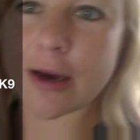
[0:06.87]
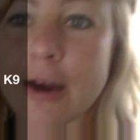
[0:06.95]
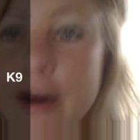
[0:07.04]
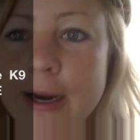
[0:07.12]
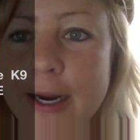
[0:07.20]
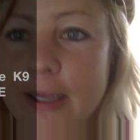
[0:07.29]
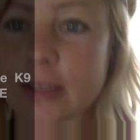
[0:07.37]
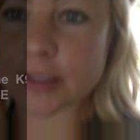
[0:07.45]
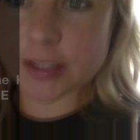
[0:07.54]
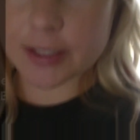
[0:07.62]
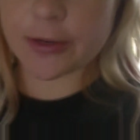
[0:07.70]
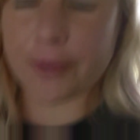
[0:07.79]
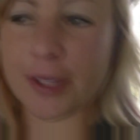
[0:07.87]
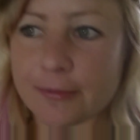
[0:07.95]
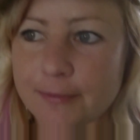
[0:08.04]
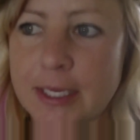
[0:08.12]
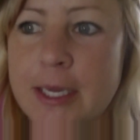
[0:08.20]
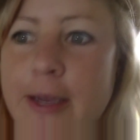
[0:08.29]
Alright, so
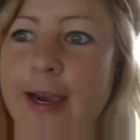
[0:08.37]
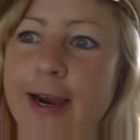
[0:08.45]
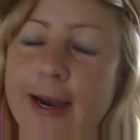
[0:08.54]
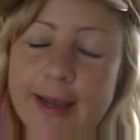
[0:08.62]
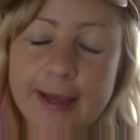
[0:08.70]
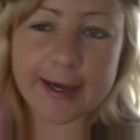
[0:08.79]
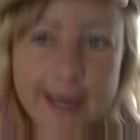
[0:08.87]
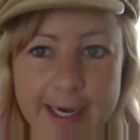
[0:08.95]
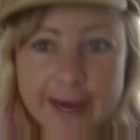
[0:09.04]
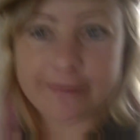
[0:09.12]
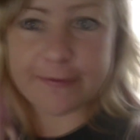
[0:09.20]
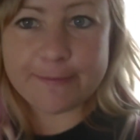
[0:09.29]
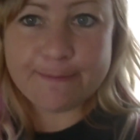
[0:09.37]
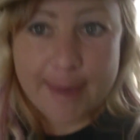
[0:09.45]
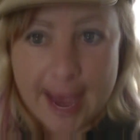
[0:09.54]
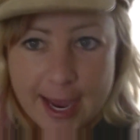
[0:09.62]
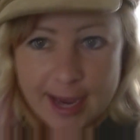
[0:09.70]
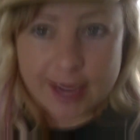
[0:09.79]
with me I have
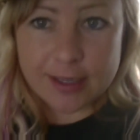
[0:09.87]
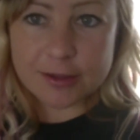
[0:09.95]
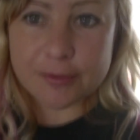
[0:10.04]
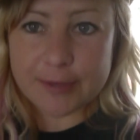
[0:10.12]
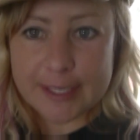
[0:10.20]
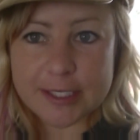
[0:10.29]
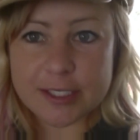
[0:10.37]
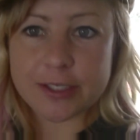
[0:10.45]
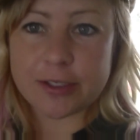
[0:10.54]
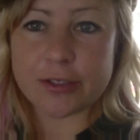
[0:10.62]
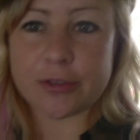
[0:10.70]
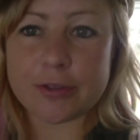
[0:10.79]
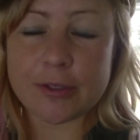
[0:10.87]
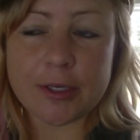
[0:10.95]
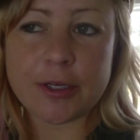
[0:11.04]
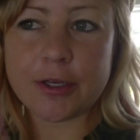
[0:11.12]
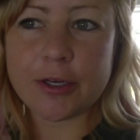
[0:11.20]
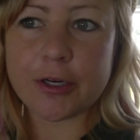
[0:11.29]
Mag the Rescue.
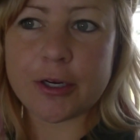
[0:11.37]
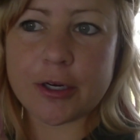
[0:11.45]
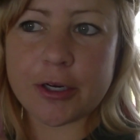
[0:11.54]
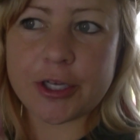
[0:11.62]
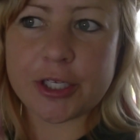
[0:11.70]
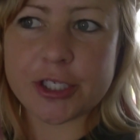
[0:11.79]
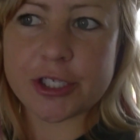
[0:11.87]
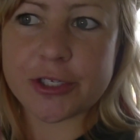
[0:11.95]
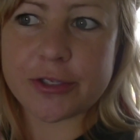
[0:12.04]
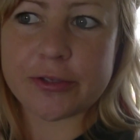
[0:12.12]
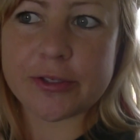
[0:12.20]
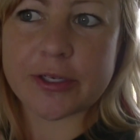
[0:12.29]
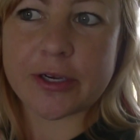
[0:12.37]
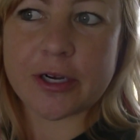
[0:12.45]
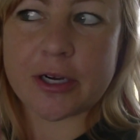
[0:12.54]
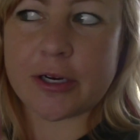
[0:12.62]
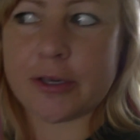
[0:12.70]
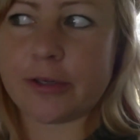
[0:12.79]
Her issues
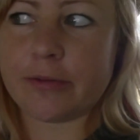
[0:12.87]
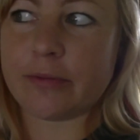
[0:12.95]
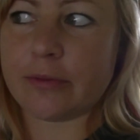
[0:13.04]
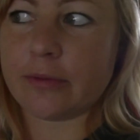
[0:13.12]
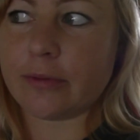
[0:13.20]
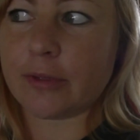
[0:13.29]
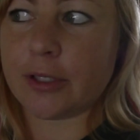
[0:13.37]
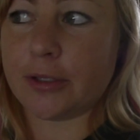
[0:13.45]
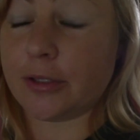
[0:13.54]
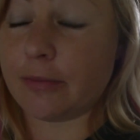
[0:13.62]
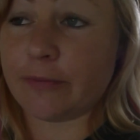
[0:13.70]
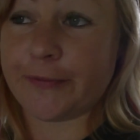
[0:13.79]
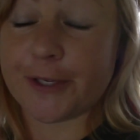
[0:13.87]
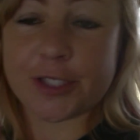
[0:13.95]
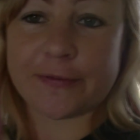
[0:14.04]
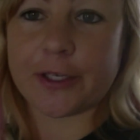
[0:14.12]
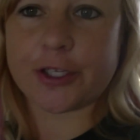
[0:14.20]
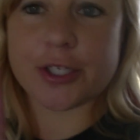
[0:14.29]
are, well,
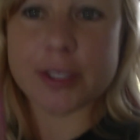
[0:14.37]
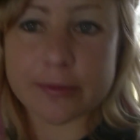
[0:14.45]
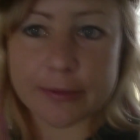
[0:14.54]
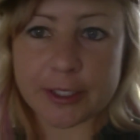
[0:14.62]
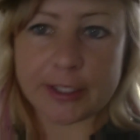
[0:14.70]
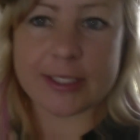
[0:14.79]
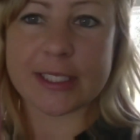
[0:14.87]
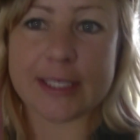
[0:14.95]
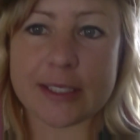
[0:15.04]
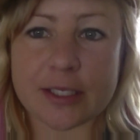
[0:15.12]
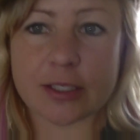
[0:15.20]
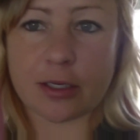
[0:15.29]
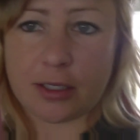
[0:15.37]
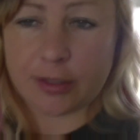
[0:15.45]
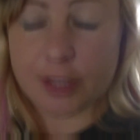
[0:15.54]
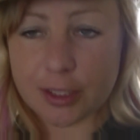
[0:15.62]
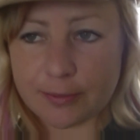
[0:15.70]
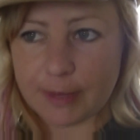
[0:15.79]
first of all, she's a really intense
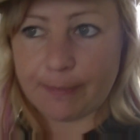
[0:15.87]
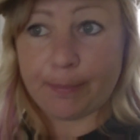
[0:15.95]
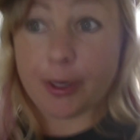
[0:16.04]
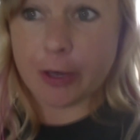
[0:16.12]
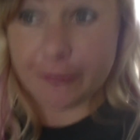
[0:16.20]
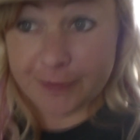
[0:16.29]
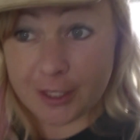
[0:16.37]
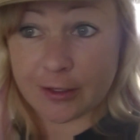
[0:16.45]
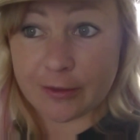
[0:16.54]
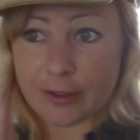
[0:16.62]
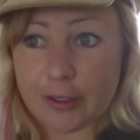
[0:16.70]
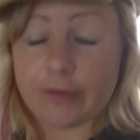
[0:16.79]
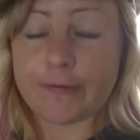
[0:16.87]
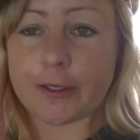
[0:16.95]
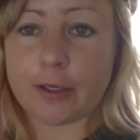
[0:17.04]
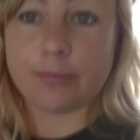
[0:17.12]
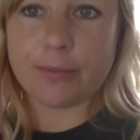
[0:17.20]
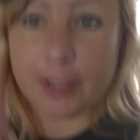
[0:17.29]
dog. She'd be perfect
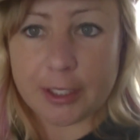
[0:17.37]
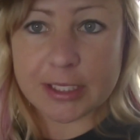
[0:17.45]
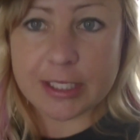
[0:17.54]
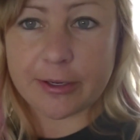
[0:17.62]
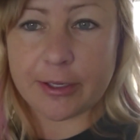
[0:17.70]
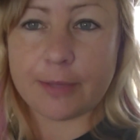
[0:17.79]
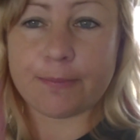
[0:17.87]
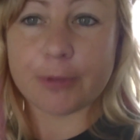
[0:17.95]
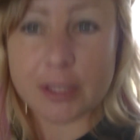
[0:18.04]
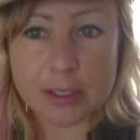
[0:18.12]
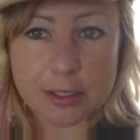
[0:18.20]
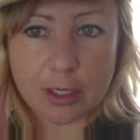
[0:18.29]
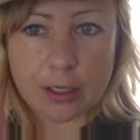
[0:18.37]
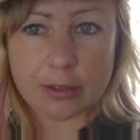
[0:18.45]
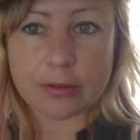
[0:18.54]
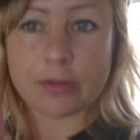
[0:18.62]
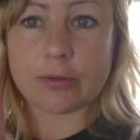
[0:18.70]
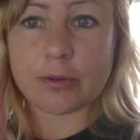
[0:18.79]
for military police
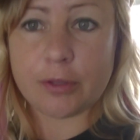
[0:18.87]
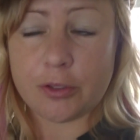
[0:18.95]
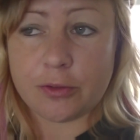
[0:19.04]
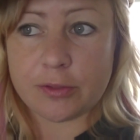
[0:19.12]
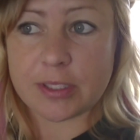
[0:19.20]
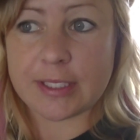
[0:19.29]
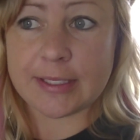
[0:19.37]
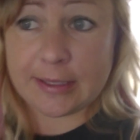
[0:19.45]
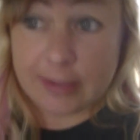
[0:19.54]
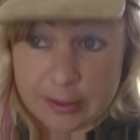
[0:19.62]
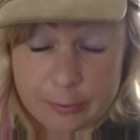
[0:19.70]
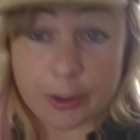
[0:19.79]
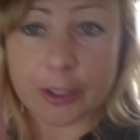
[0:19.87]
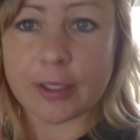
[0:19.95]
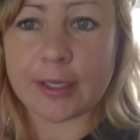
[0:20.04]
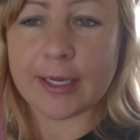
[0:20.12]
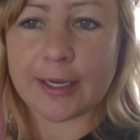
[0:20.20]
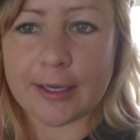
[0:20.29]
dog use as, as a
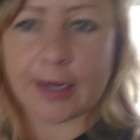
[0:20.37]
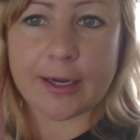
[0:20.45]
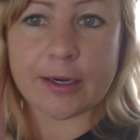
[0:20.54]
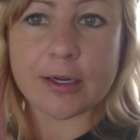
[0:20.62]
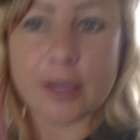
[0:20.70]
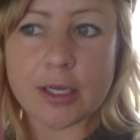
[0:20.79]
working canine.